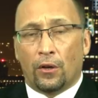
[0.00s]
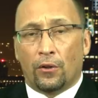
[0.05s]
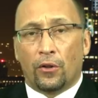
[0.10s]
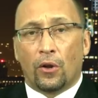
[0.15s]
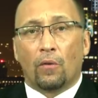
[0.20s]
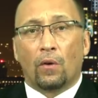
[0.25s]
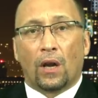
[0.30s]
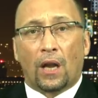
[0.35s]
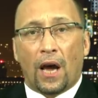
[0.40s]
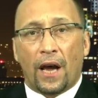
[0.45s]

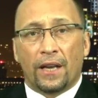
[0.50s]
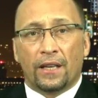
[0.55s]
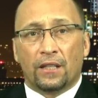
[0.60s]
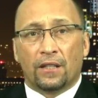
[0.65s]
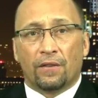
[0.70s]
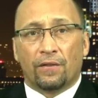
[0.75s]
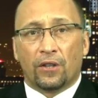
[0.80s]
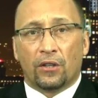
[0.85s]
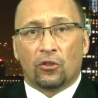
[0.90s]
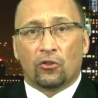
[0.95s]
The Reliance
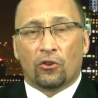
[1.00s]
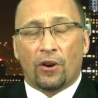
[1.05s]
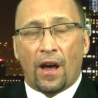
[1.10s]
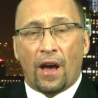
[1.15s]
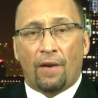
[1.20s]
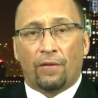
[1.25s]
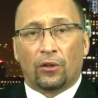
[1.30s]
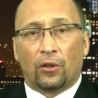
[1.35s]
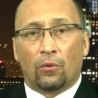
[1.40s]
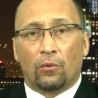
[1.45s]
of the
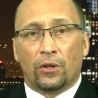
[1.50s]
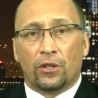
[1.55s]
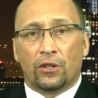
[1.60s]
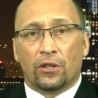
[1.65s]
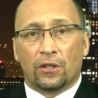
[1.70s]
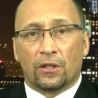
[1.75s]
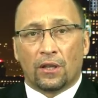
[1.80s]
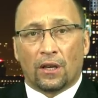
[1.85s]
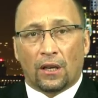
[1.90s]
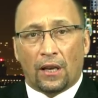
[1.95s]
Traveler, which
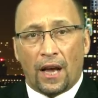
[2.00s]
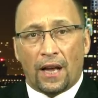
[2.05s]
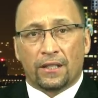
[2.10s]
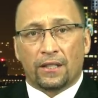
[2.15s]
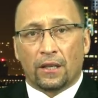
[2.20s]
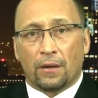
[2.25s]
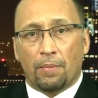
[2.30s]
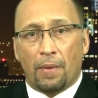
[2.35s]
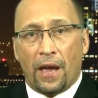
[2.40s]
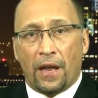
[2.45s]
is the
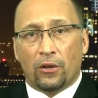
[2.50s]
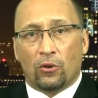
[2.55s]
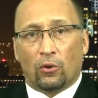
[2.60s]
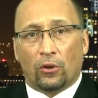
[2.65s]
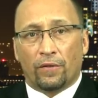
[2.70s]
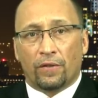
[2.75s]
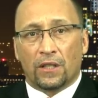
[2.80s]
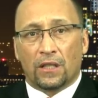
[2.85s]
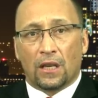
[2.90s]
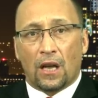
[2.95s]
classic manual
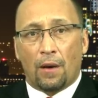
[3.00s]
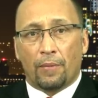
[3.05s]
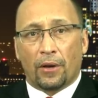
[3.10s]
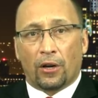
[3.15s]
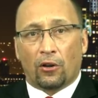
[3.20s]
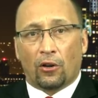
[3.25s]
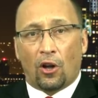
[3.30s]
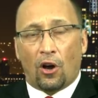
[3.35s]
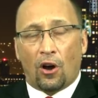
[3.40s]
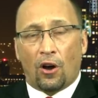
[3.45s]
of
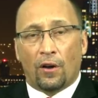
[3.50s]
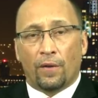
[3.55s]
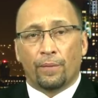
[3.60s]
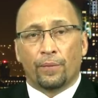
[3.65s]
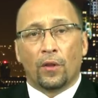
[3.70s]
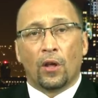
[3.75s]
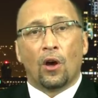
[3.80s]
Islamic law,